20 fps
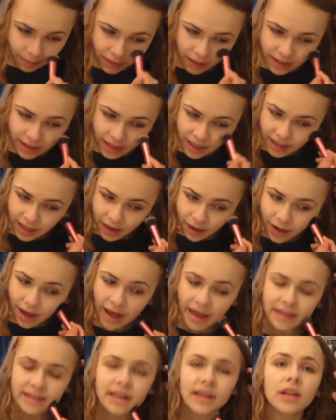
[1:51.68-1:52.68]
I'm blending it out
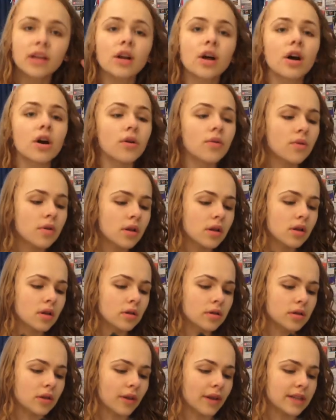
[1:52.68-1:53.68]
as I go.
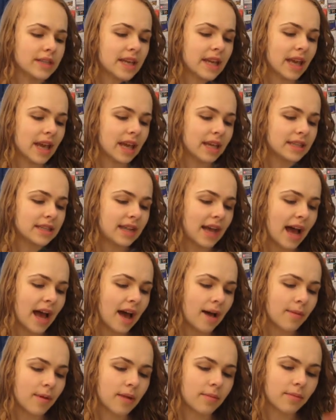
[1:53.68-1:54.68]
So like taking a
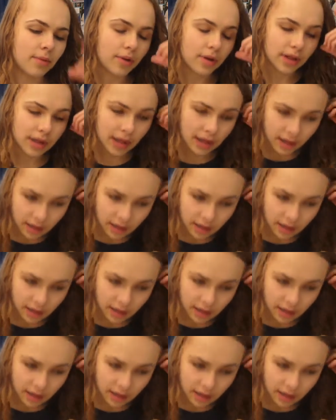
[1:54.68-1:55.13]
dab and putting